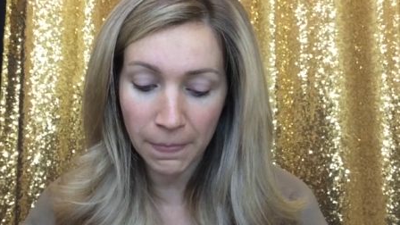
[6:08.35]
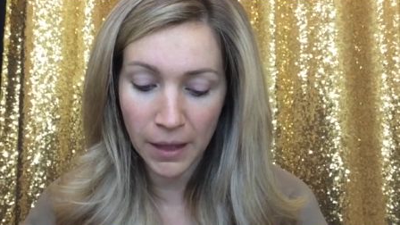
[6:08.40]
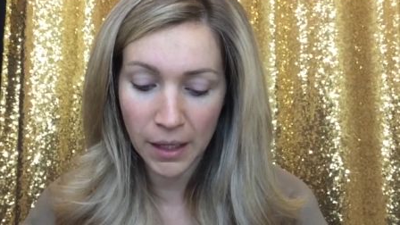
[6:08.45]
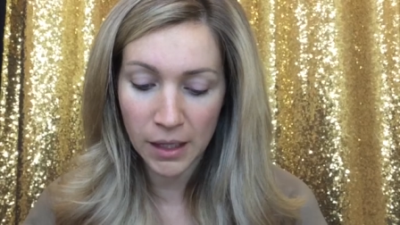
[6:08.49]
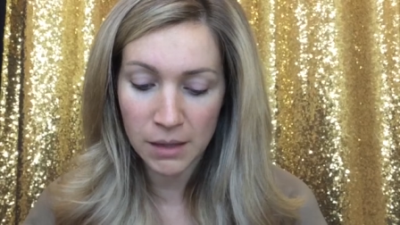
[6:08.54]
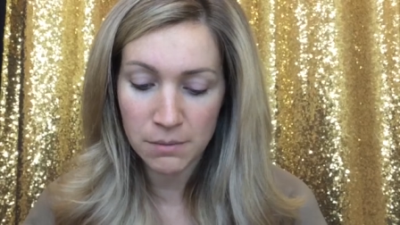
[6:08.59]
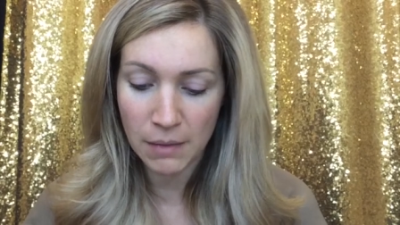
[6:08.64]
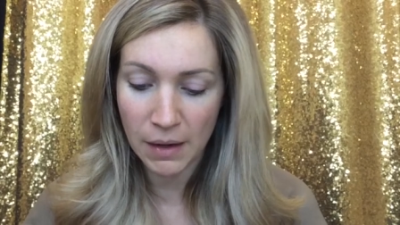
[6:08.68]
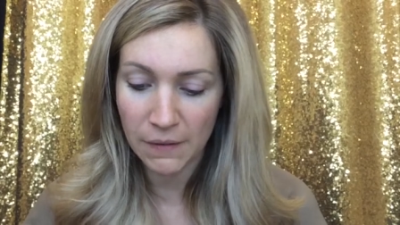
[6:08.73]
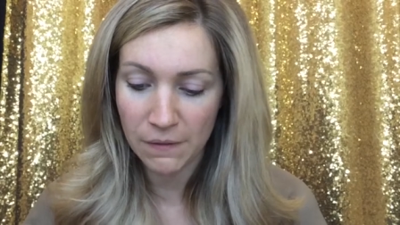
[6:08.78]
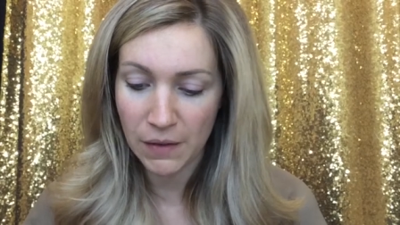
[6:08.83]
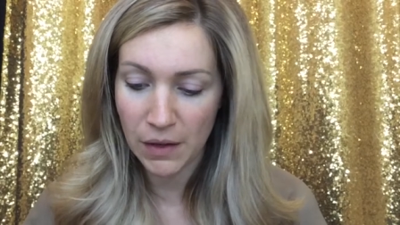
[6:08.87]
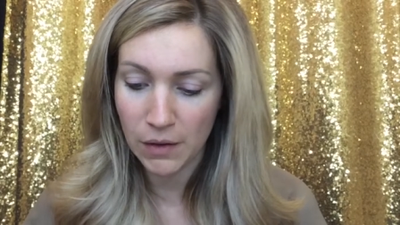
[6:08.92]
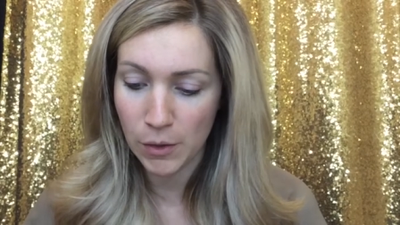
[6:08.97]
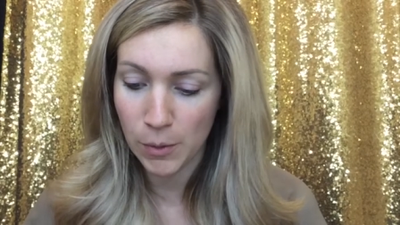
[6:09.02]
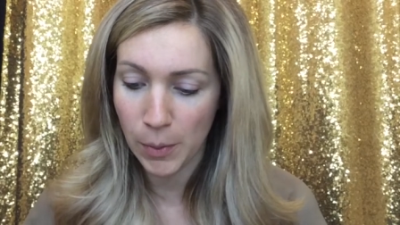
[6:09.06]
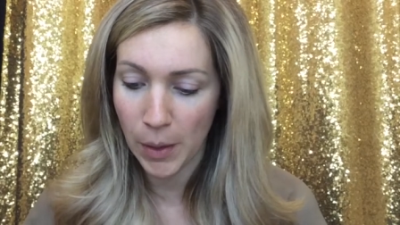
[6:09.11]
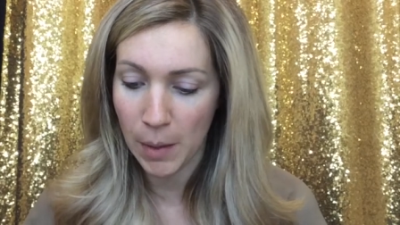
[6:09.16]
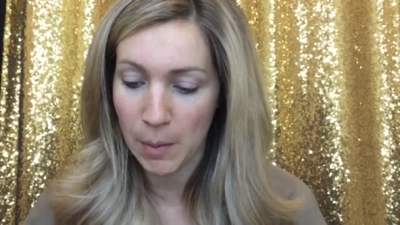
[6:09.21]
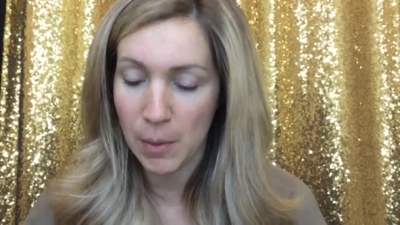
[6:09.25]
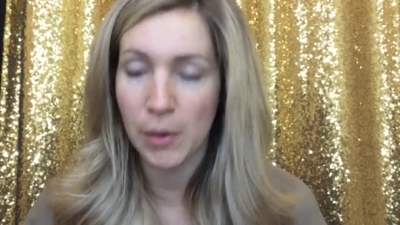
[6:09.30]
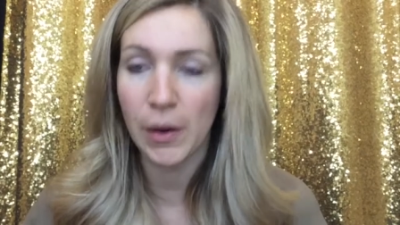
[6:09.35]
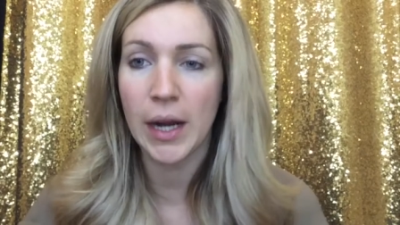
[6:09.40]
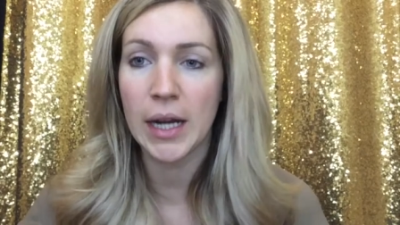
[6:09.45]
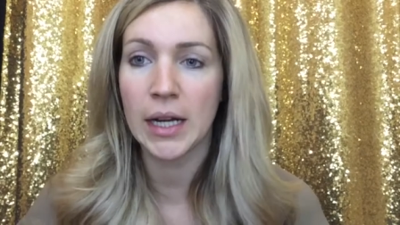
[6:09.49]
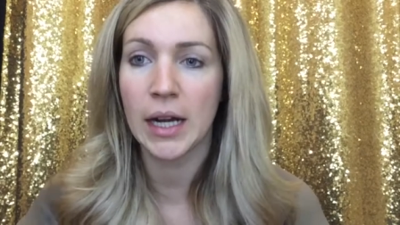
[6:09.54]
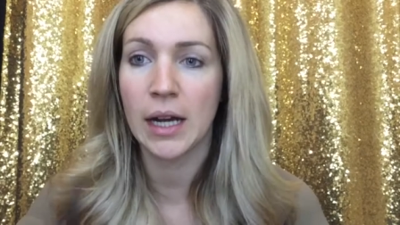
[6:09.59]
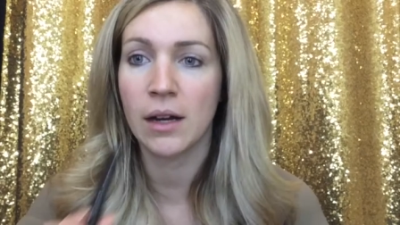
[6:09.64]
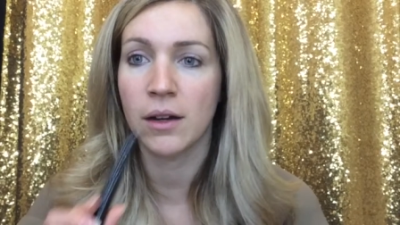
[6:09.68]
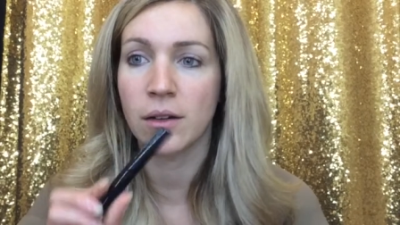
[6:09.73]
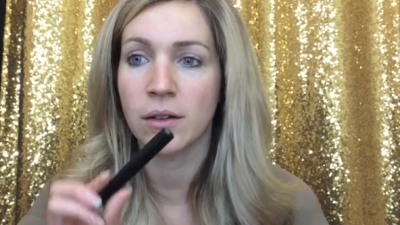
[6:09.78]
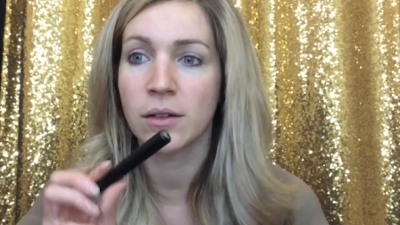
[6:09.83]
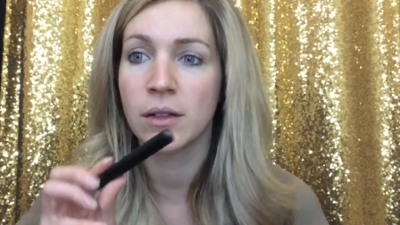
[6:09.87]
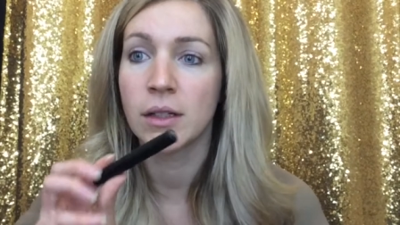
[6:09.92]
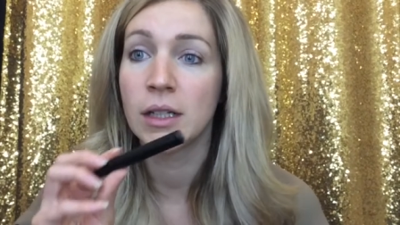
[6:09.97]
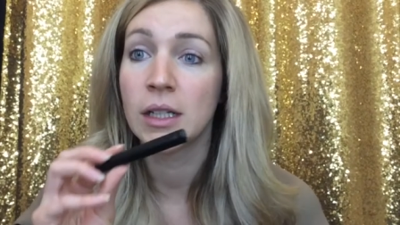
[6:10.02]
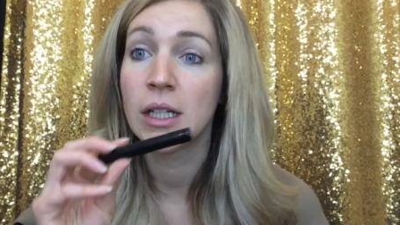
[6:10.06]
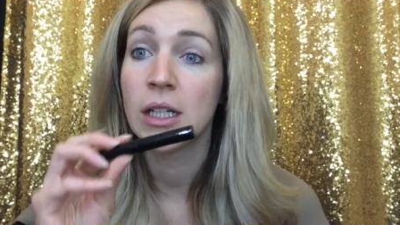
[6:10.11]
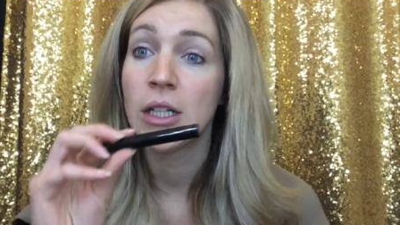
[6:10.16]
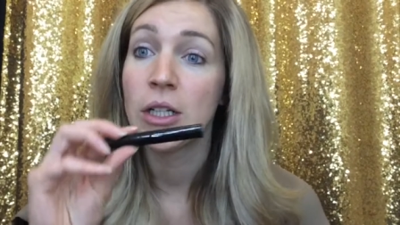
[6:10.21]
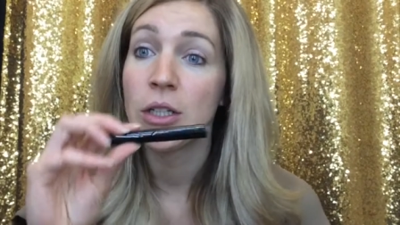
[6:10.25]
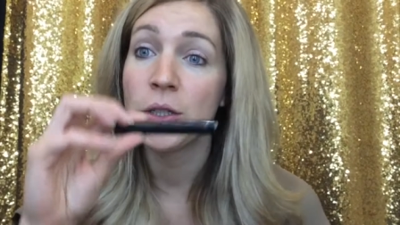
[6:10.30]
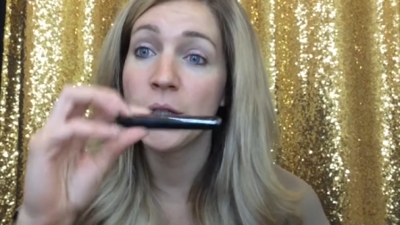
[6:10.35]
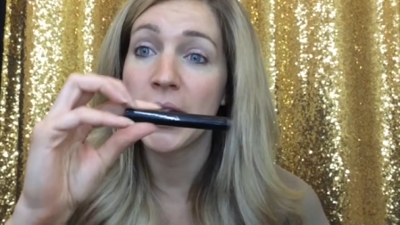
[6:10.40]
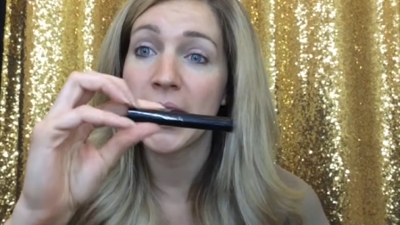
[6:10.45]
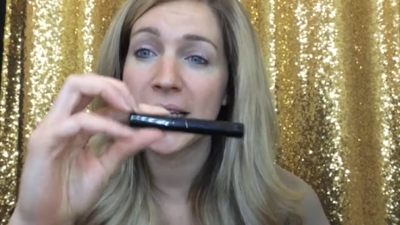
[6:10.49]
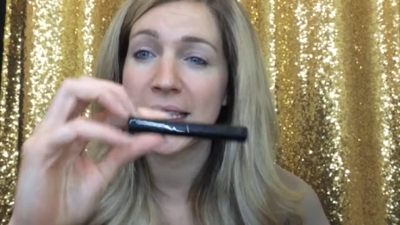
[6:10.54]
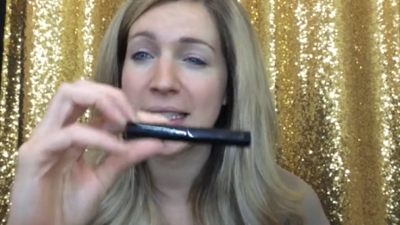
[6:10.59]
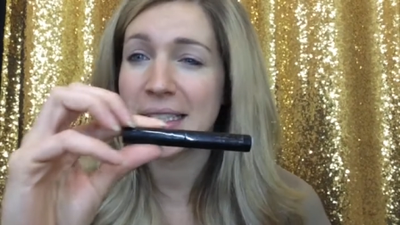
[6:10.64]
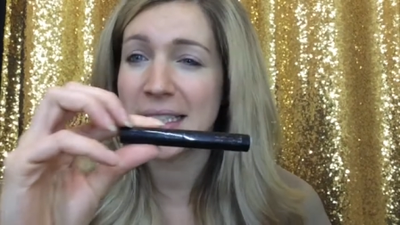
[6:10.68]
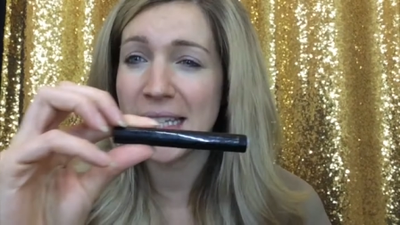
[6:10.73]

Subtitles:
And my favorite primer right now, you can't